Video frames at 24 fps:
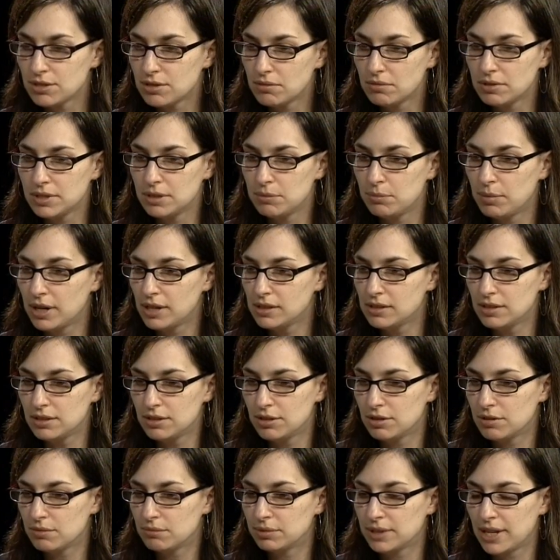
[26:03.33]
so independent,
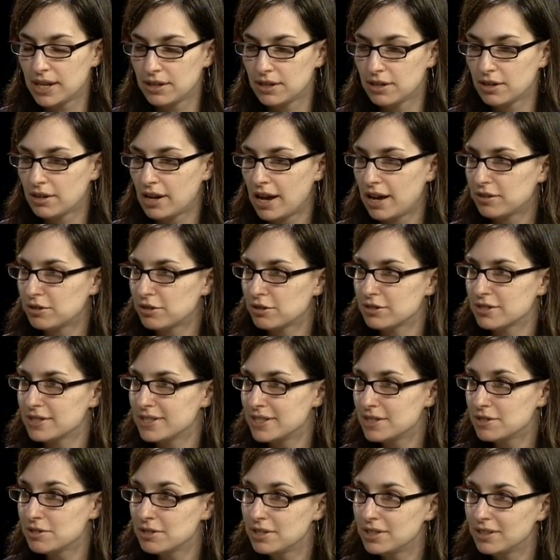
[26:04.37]
you know, getting out her
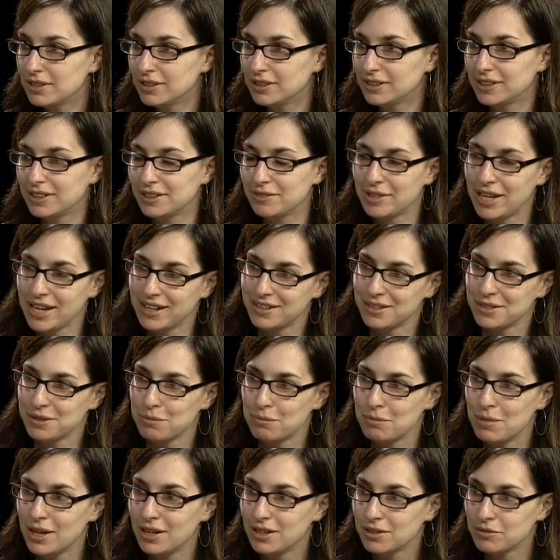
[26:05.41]
cereal and getting the
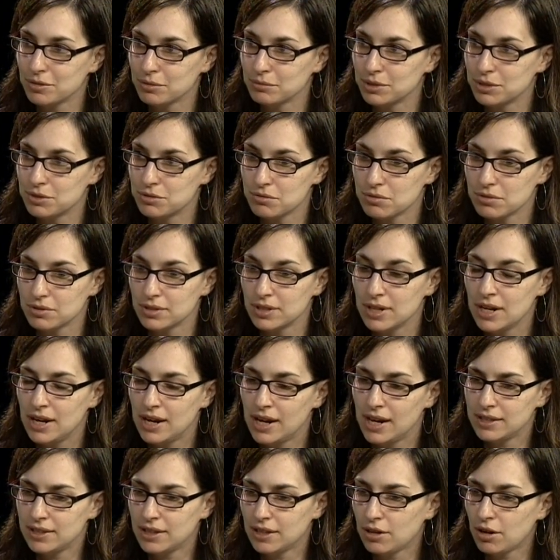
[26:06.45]
milk from the drawer,
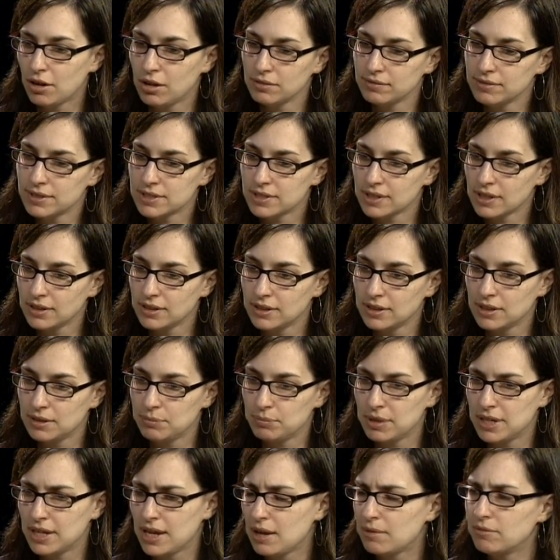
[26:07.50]
and then all of a sudden
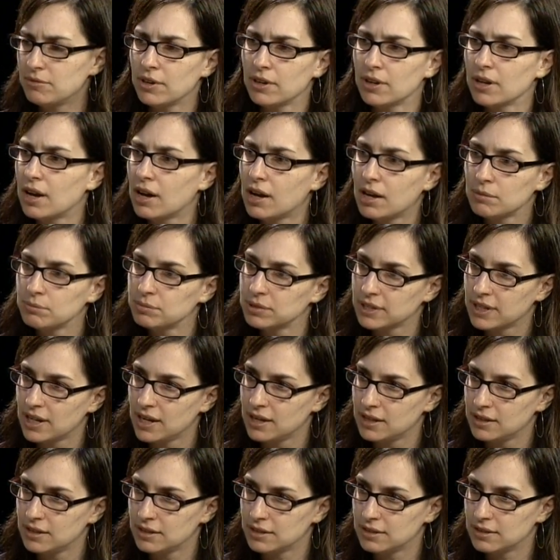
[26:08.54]
it became very
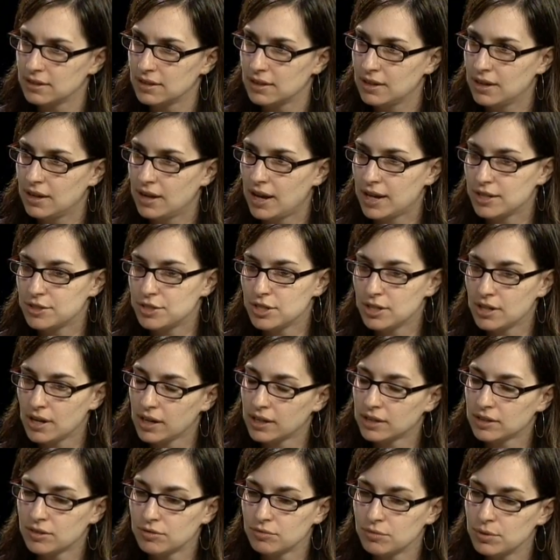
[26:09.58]
complicated, and she
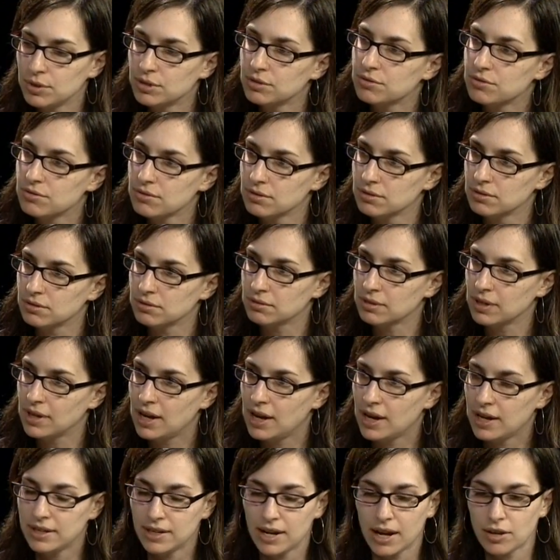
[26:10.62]
kind of withdrew.
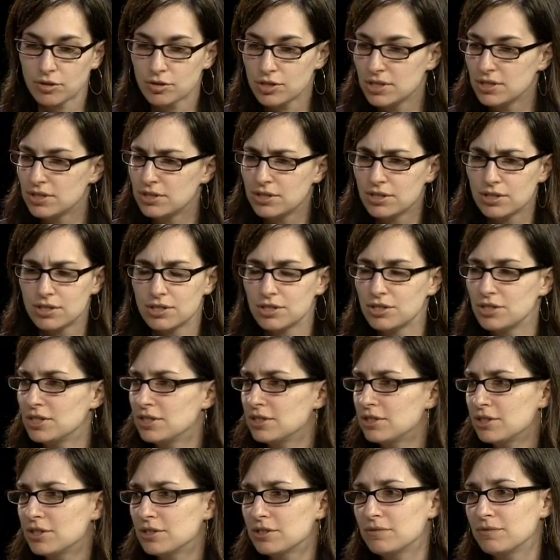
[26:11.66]
And now she's just
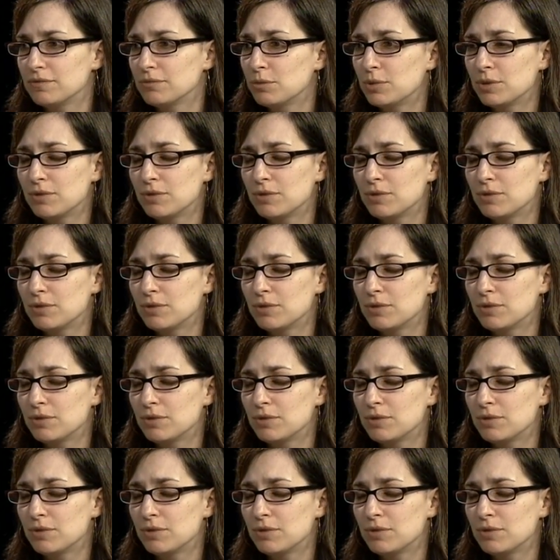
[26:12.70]
she's just